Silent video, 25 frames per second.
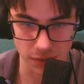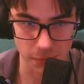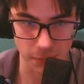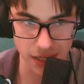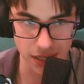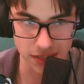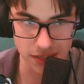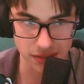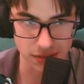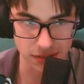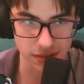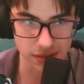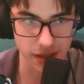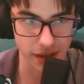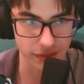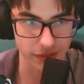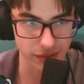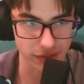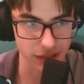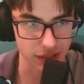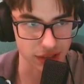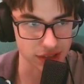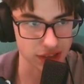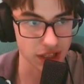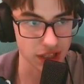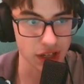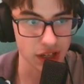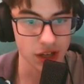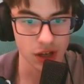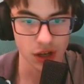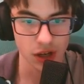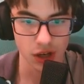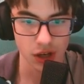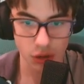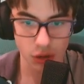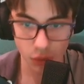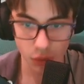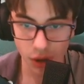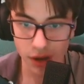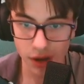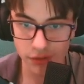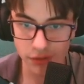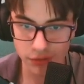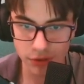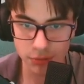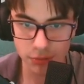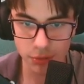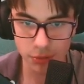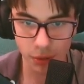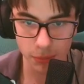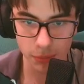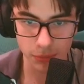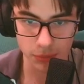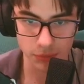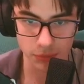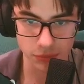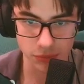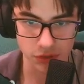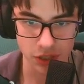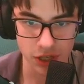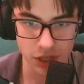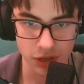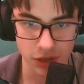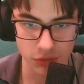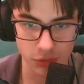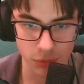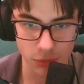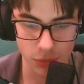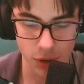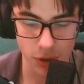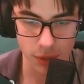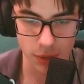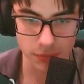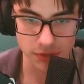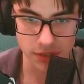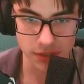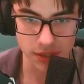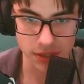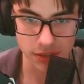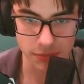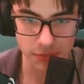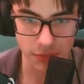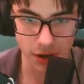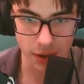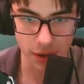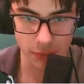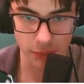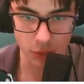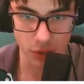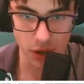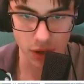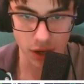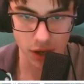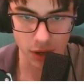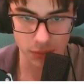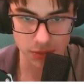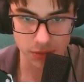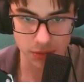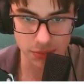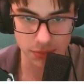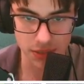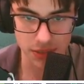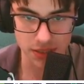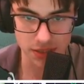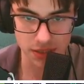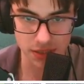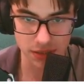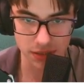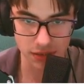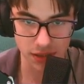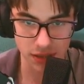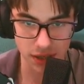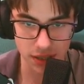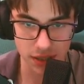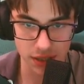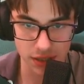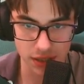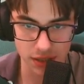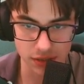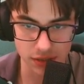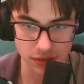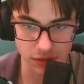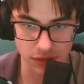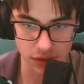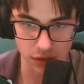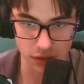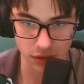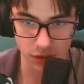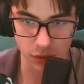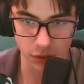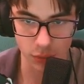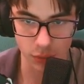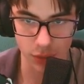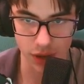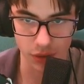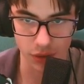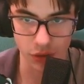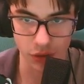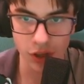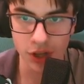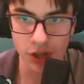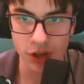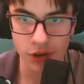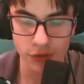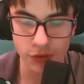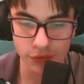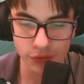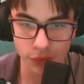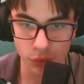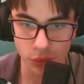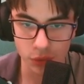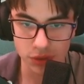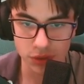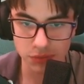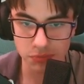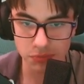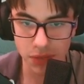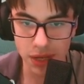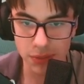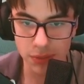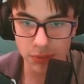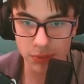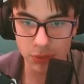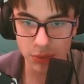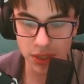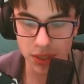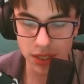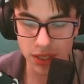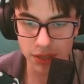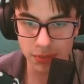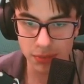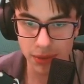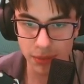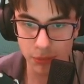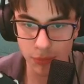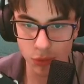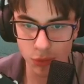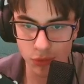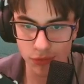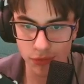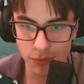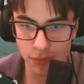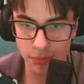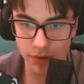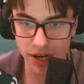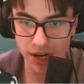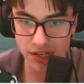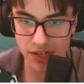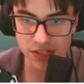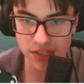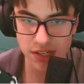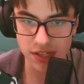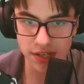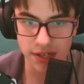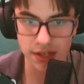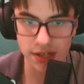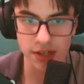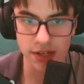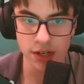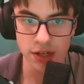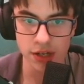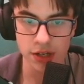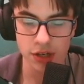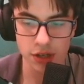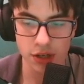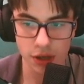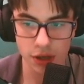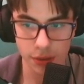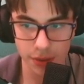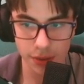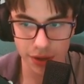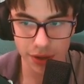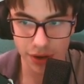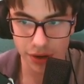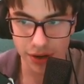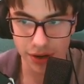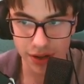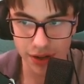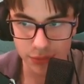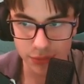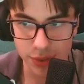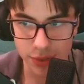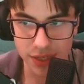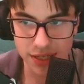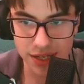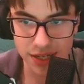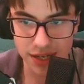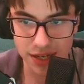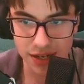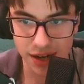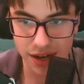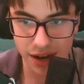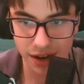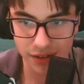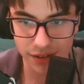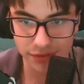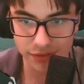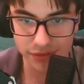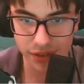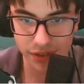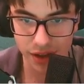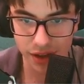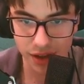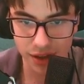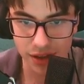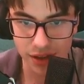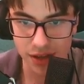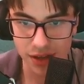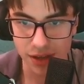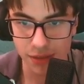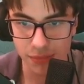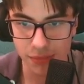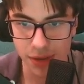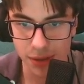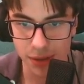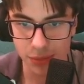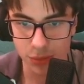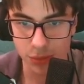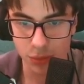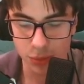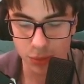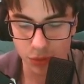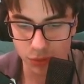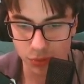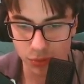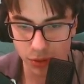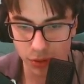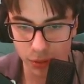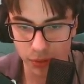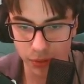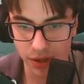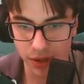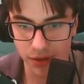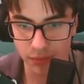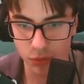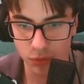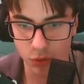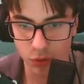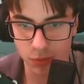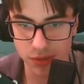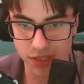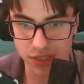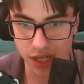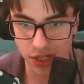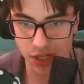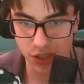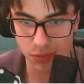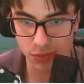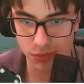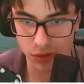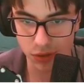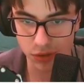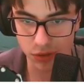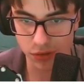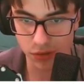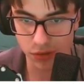beta. There is quite a few problems from what I'm seeing, but I'm quite optimistic that it is going to go well for us. Maybe we need a bit more of a press here going on. If we did have that, maybe we would probably have more possession, because